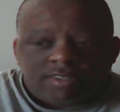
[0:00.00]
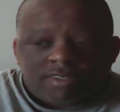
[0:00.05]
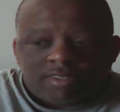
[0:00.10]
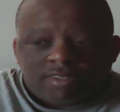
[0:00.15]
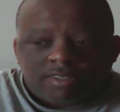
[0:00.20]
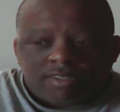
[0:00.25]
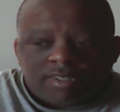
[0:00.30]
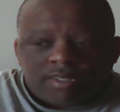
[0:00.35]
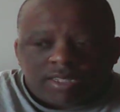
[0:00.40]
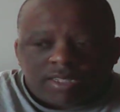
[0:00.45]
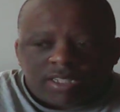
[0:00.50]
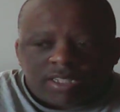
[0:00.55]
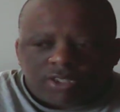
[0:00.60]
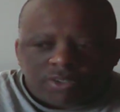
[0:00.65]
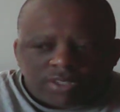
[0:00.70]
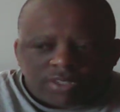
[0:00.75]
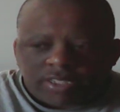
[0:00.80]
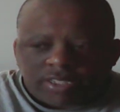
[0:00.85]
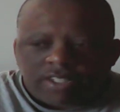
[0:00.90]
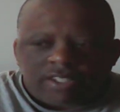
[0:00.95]
Because you can
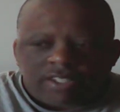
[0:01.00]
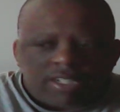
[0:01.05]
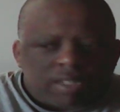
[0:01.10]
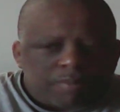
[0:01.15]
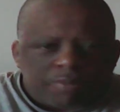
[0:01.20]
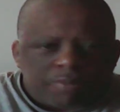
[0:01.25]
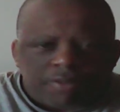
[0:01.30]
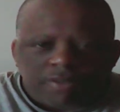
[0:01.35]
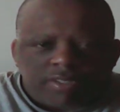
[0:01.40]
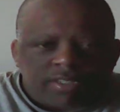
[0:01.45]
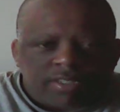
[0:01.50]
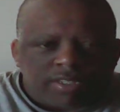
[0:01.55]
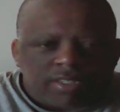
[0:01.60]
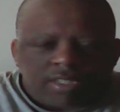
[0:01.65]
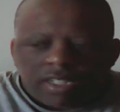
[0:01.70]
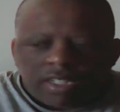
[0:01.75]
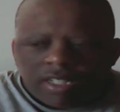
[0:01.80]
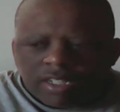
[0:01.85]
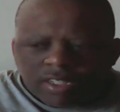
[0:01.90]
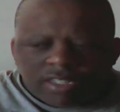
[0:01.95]
tell that person.
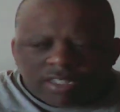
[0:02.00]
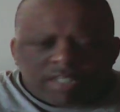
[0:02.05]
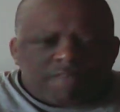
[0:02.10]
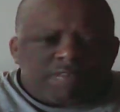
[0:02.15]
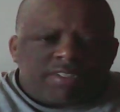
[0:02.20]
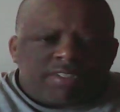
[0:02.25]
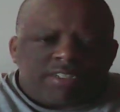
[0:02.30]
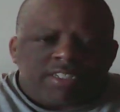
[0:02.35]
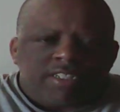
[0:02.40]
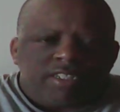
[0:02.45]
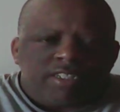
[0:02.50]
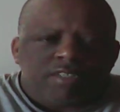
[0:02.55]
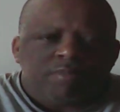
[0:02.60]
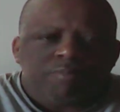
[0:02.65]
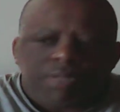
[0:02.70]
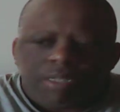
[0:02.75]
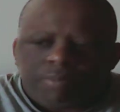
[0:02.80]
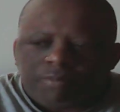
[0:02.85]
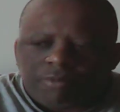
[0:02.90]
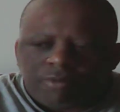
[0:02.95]
You ever see some
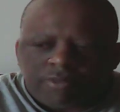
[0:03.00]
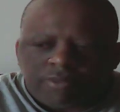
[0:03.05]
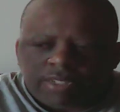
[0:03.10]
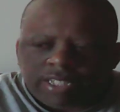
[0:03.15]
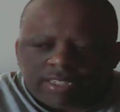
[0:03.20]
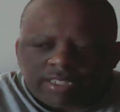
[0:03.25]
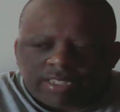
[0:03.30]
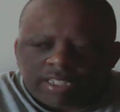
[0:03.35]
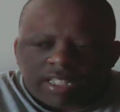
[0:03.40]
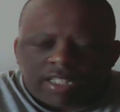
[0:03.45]
people that they